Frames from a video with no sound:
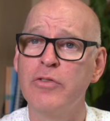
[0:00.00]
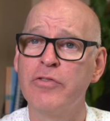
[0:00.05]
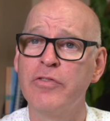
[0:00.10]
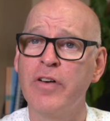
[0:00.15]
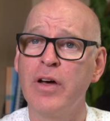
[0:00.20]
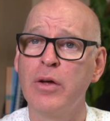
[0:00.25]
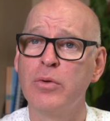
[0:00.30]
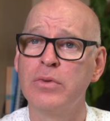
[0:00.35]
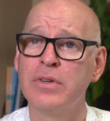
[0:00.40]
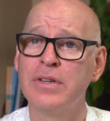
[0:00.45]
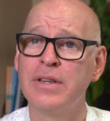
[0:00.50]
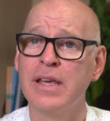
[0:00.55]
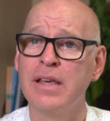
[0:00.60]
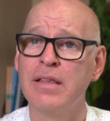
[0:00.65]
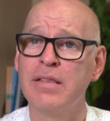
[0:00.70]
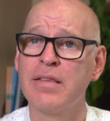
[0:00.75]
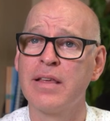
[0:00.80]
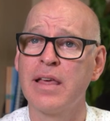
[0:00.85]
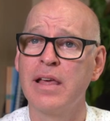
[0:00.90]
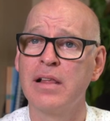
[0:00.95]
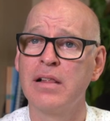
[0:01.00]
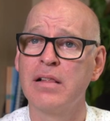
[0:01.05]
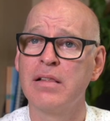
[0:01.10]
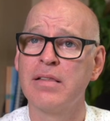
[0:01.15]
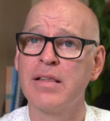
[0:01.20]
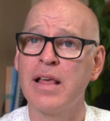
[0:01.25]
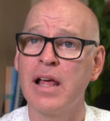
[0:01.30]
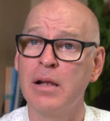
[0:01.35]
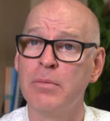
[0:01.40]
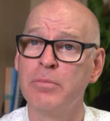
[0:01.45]
found these
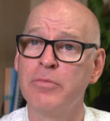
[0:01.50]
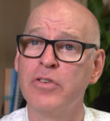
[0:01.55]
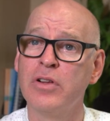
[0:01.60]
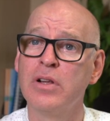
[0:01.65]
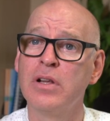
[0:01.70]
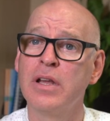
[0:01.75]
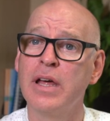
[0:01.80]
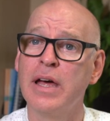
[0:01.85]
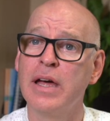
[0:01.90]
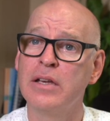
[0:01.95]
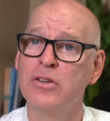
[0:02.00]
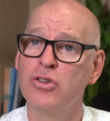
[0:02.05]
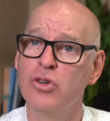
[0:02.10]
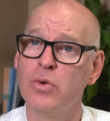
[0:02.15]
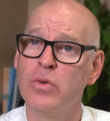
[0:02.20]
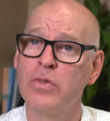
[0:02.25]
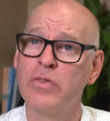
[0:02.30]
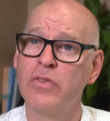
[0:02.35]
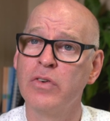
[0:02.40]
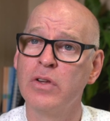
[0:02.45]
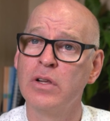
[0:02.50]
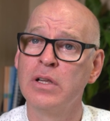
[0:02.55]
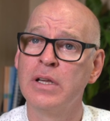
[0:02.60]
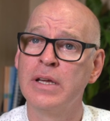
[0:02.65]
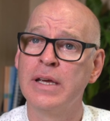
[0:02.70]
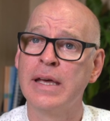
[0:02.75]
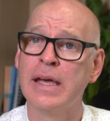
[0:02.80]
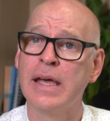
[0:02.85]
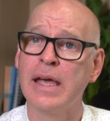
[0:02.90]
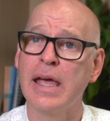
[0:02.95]
skills helpful and useful
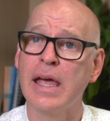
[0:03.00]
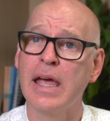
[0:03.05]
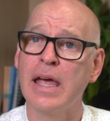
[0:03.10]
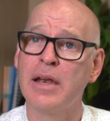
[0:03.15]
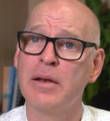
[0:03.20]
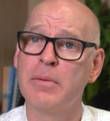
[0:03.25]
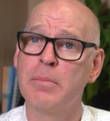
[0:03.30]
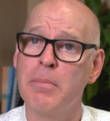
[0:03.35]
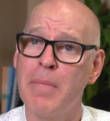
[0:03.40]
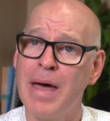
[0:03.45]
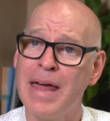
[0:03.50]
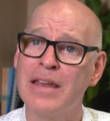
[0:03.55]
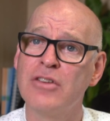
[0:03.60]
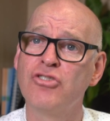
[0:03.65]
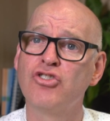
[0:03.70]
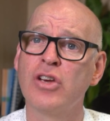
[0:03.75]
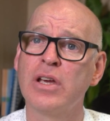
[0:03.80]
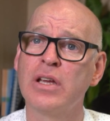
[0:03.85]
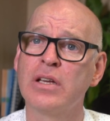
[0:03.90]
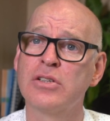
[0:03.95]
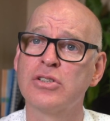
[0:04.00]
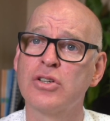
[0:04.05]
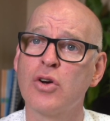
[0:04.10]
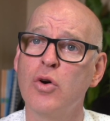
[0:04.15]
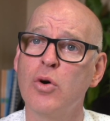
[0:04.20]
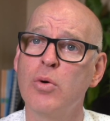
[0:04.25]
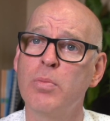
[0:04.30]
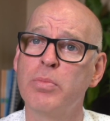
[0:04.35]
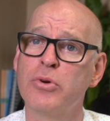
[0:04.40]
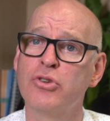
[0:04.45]
in managing to
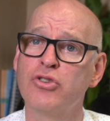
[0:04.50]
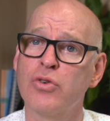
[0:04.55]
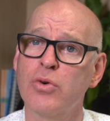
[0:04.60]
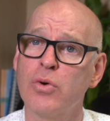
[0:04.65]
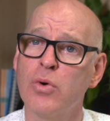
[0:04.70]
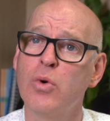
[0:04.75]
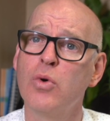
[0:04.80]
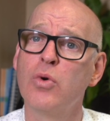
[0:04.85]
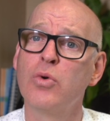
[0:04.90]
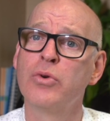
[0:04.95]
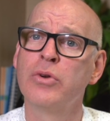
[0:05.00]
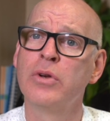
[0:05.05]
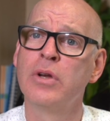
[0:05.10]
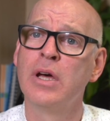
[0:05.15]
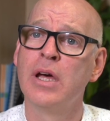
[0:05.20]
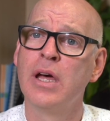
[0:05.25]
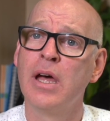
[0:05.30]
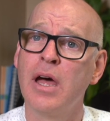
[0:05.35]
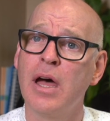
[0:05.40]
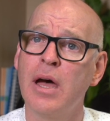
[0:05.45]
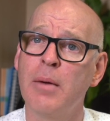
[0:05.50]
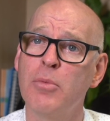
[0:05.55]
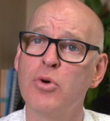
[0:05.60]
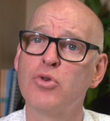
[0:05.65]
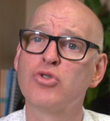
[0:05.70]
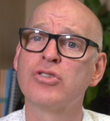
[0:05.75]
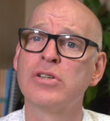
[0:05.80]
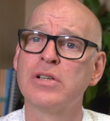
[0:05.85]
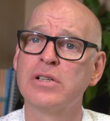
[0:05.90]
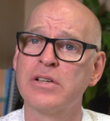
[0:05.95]
cope with your own
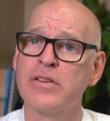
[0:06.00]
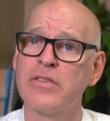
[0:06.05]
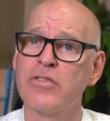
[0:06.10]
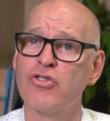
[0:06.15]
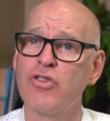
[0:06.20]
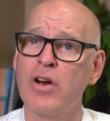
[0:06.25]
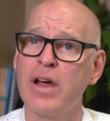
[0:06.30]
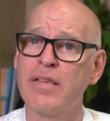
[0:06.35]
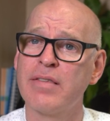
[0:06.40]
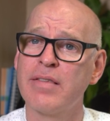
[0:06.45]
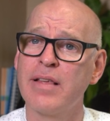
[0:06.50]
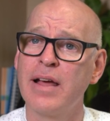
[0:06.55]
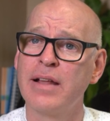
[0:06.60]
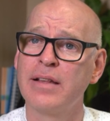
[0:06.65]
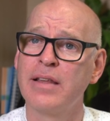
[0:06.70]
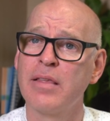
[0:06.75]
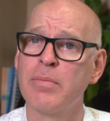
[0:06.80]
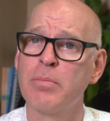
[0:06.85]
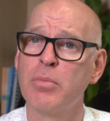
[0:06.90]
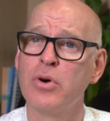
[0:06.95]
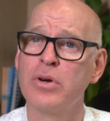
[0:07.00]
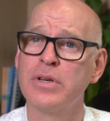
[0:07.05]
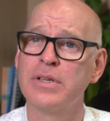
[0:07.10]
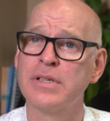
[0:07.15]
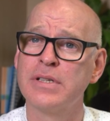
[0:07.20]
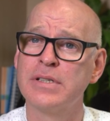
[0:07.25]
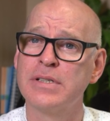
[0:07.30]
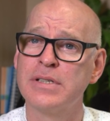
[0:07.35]
emotional distress at this point in